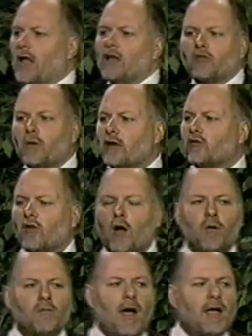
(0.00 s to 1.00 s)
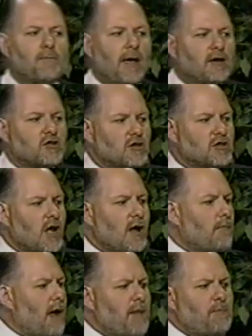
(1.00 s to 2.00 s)
That's what I saw with my patients.
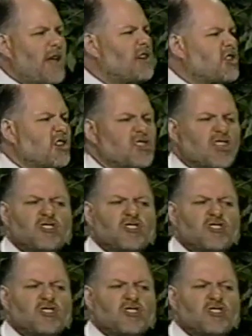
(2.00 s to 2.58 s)
My patients